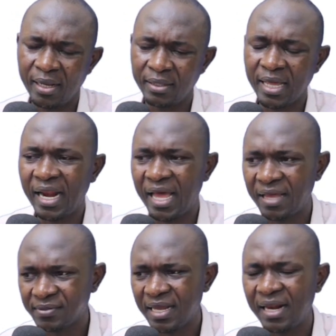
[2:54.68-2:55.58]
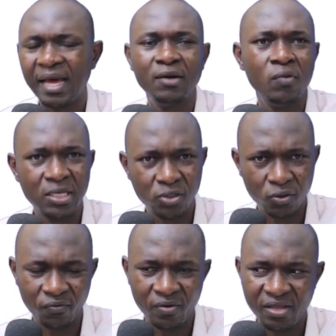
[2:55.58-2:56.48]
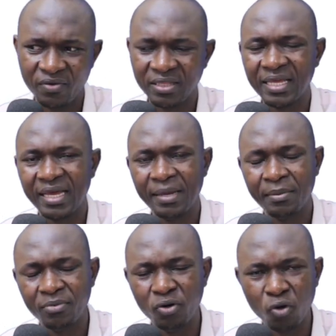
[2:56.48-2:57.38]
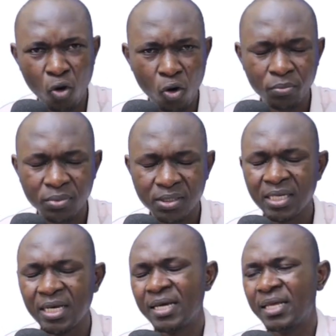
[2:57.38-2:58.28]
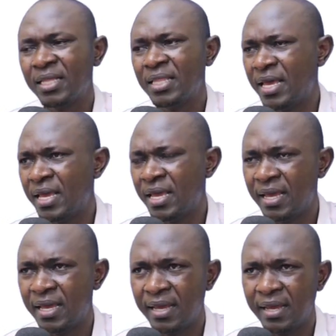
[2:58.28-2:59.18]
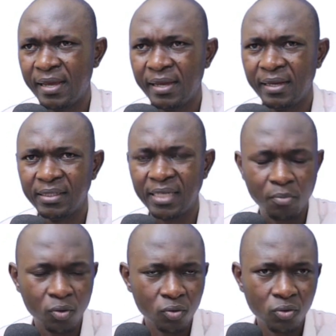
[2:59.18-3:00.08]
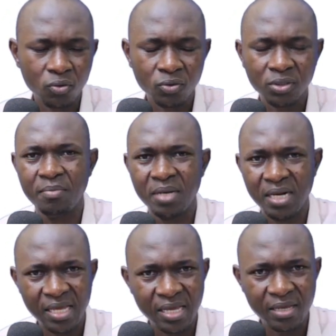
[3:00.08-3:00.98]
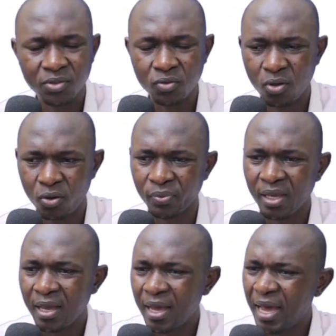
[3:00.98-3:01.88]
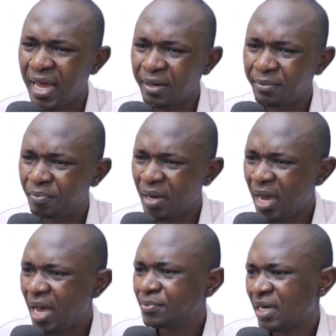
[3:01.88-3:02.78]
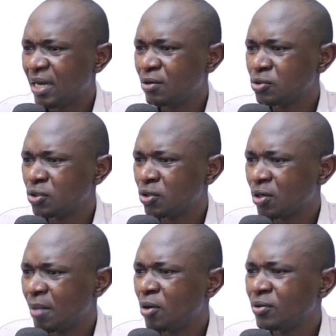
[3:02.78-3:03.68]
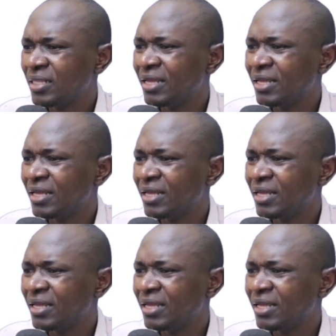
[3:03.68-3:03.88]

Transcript: their lifestyle and ways of living, the norms, the taboos, the beliefs, And perhaps I can also talk about the